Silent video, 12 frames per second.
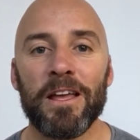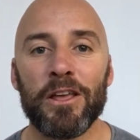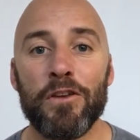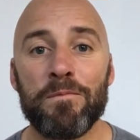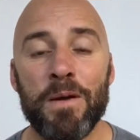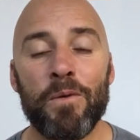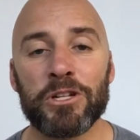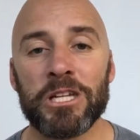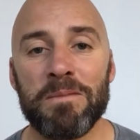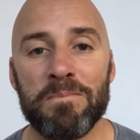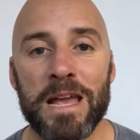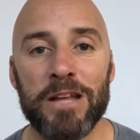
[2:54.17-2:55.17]
You've been
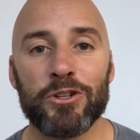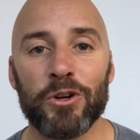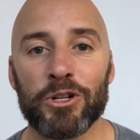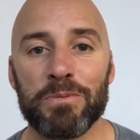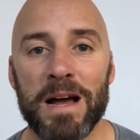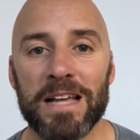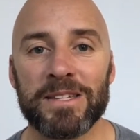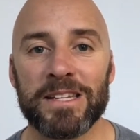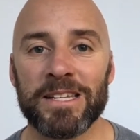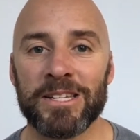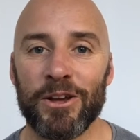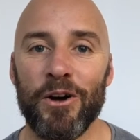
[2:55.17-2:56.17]
watching me, Josh
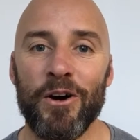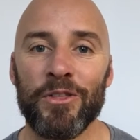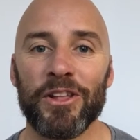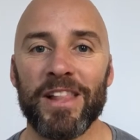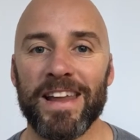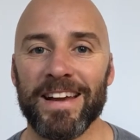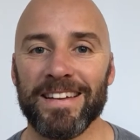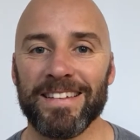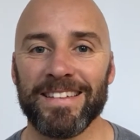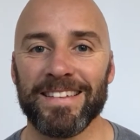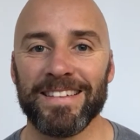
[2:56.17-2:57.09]
Masters, on The Ladder.